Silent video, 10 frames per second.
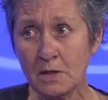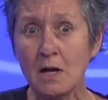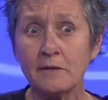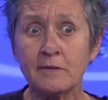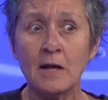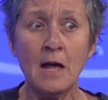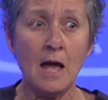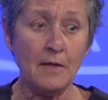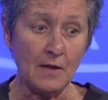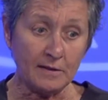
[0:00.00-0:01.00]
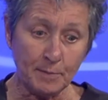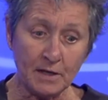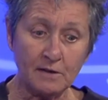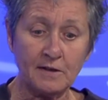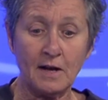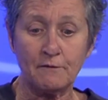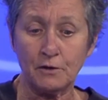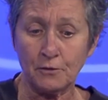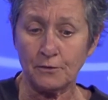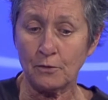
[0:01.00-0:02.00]
Yes. And that's because they have
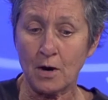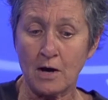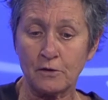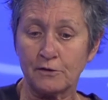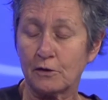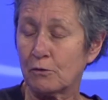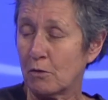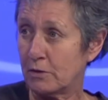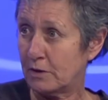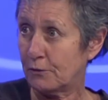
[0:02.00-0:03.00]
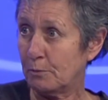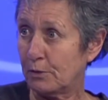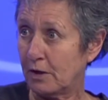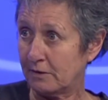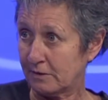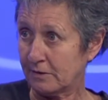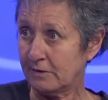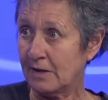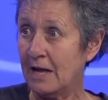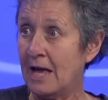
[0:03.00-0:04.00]
different varietals that grow in different
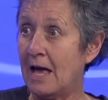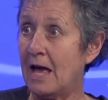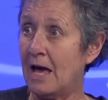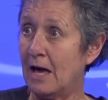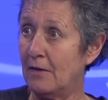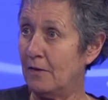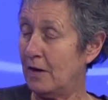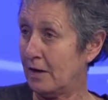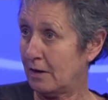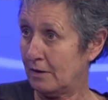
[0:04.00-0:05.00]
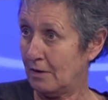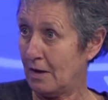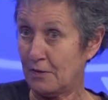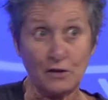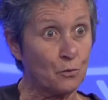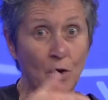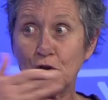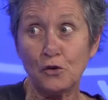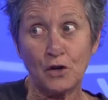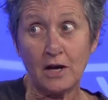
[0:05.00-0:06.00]
places, and that's why
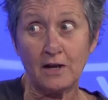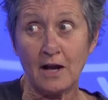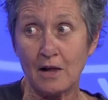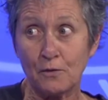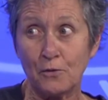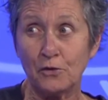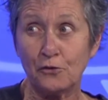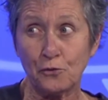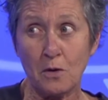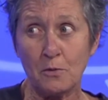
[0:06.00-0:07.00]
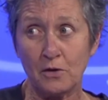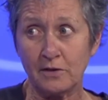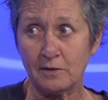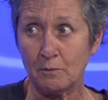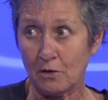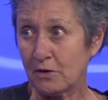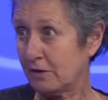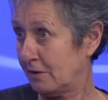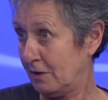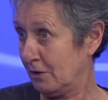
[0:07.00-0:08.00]
you're getting California strawberries in
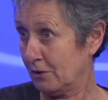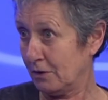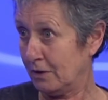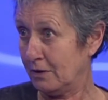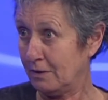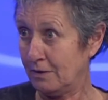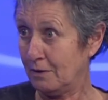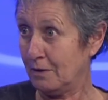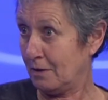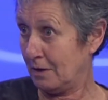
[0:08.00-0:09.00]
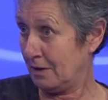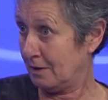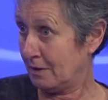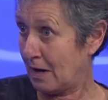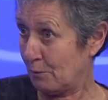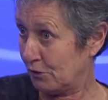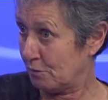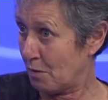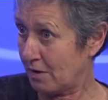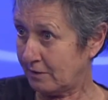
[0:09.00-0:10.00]
markets here in Cambridge
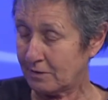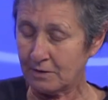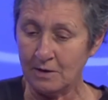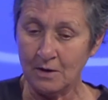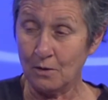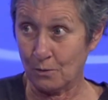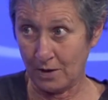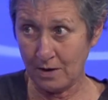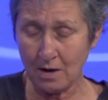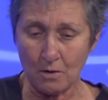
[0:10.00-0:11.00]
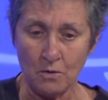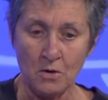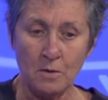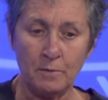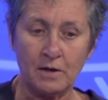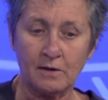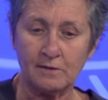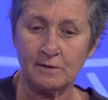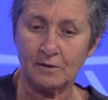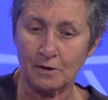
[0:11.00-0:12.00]
and Boston right now,
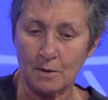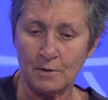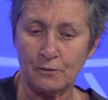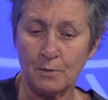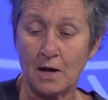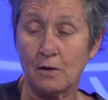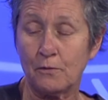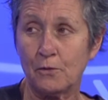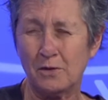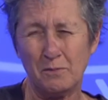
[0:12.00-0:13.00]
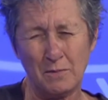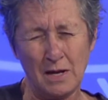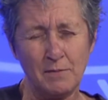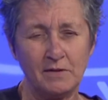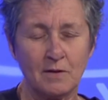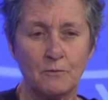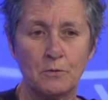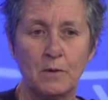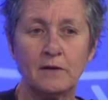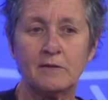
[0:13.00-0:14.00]
because they're coming from California, maybe some
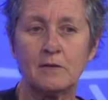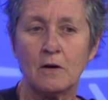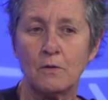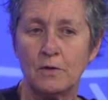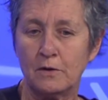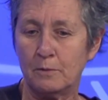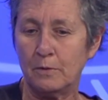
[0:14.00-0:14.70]
from Mexico that